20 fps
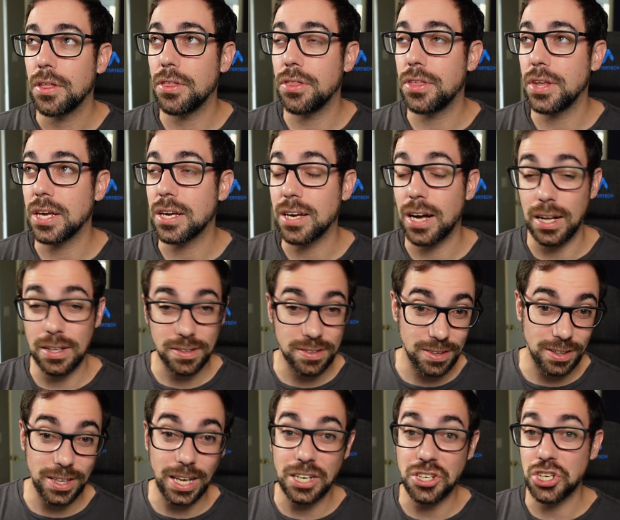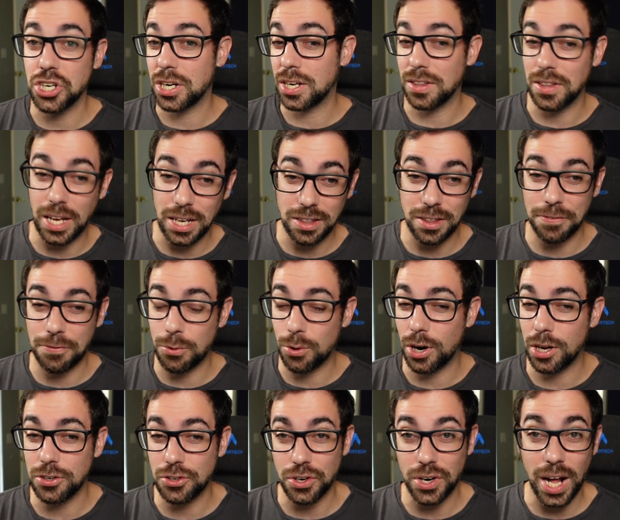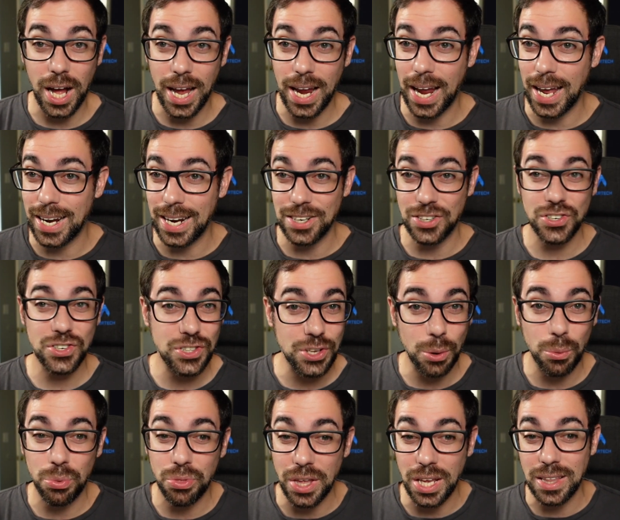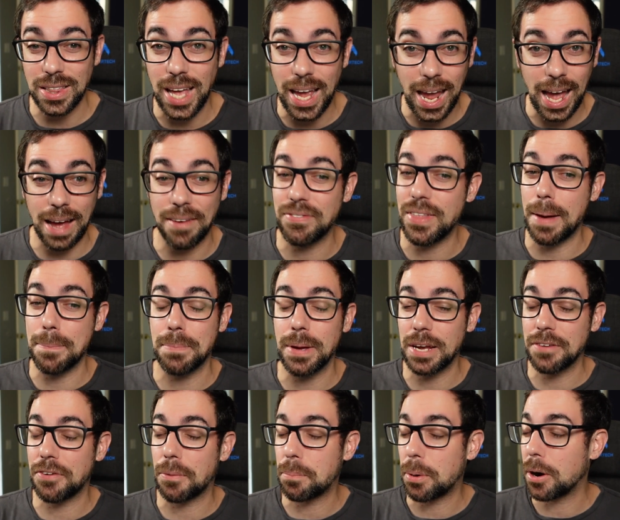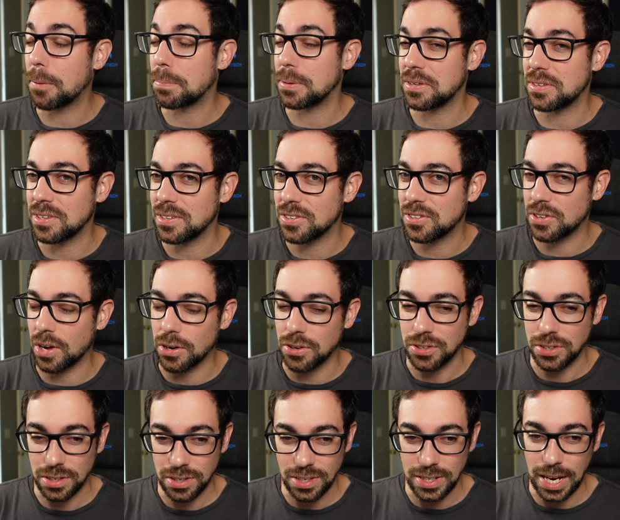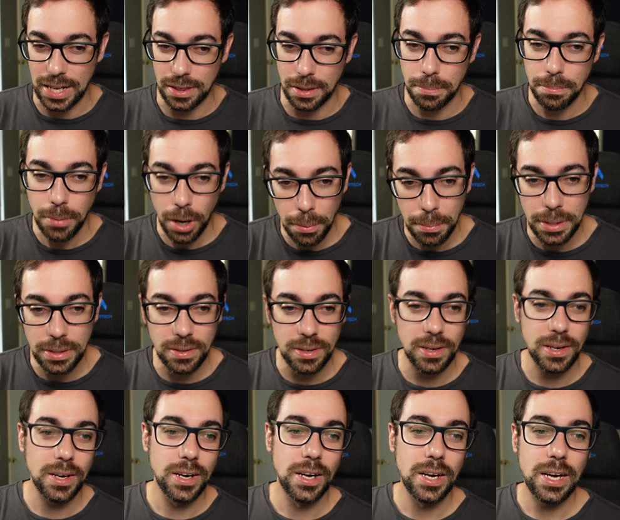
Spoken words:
the Constellation and like the 400i, and I just don't think they have that big of a purpose in Star Citizen at the moment.